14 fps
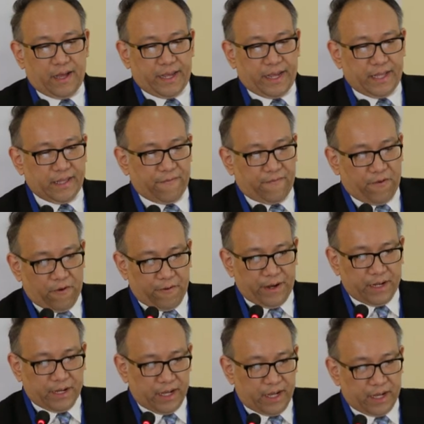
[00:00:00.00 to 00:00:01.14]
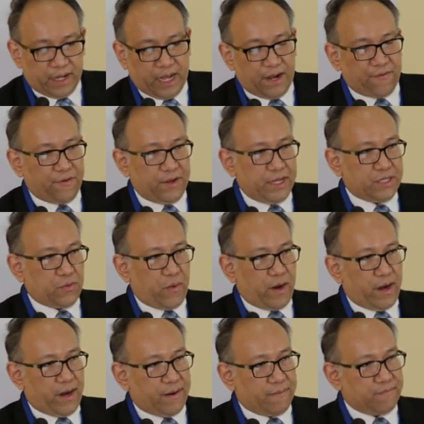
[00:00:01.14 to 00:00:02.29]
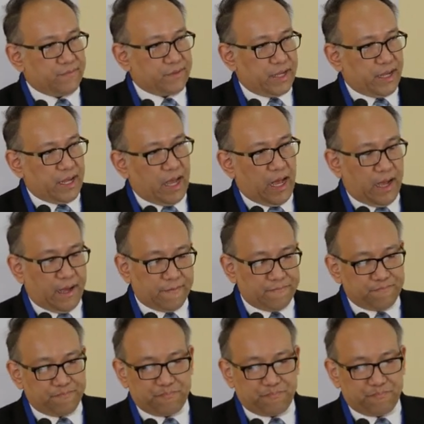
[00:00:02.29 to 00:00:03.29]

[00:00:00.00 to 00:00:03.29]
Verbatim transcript: in the foreign countries where they are